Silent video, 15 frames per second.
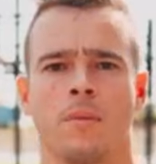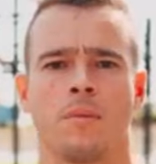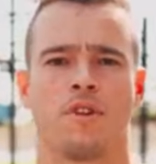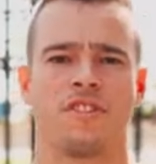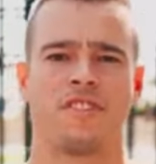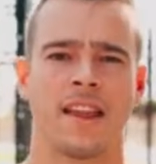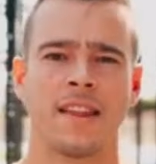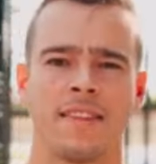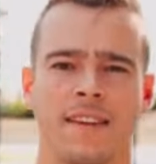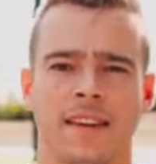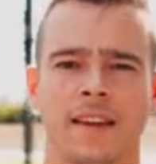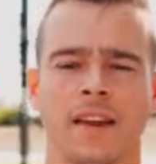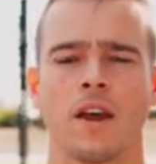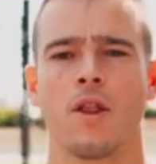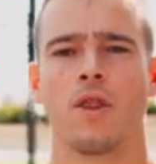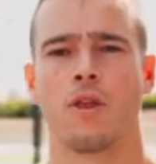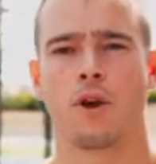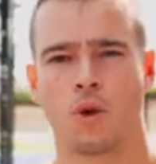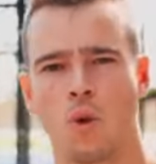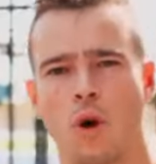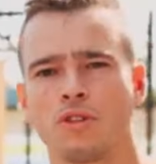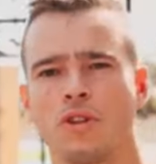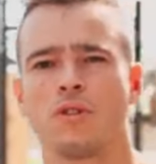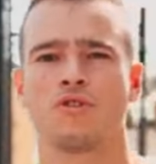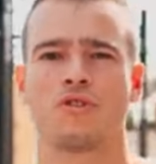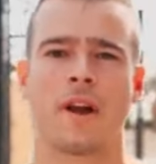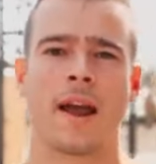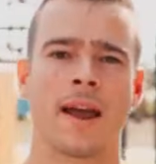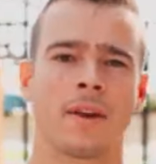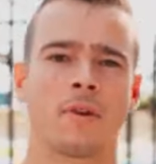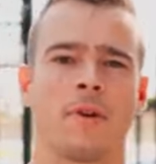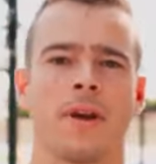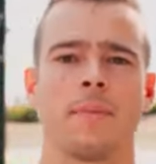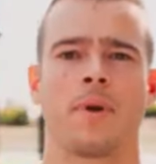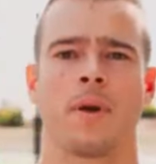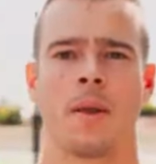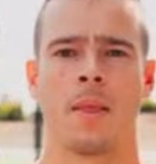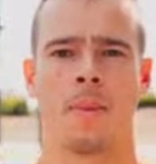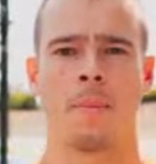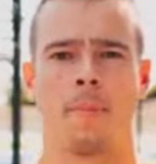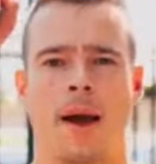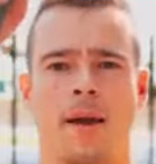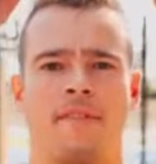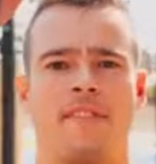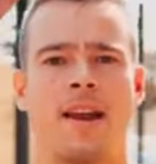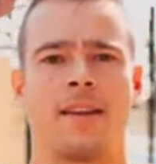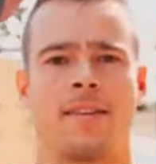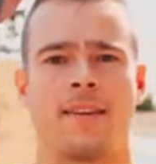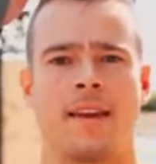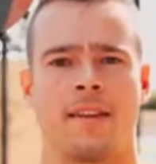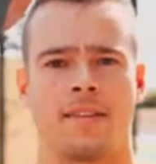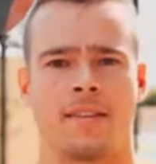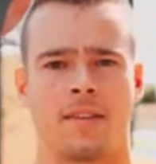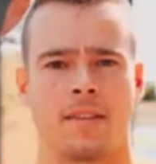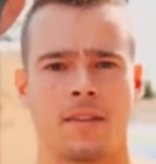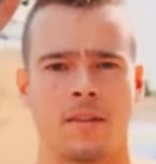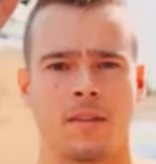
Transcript: Presenting the Quad Ultra Hand Grip by Velites.